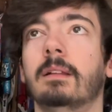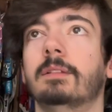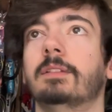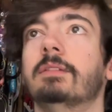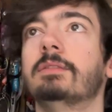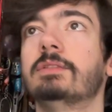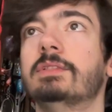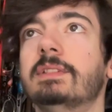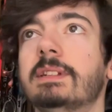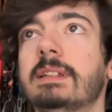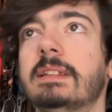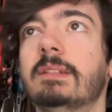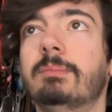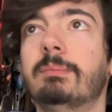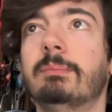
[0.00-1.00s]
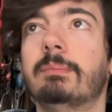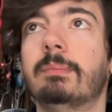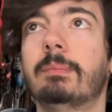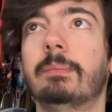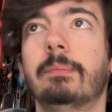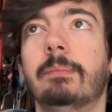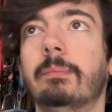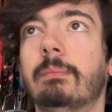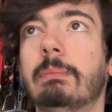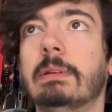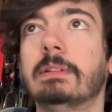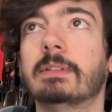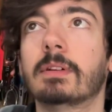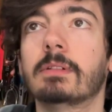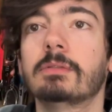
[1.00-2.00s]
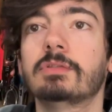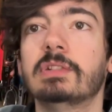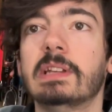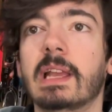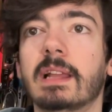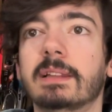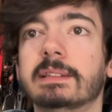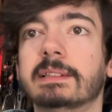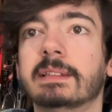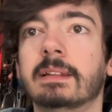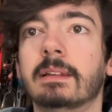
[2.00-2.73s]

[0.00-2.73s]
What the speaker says: So she's been told she has...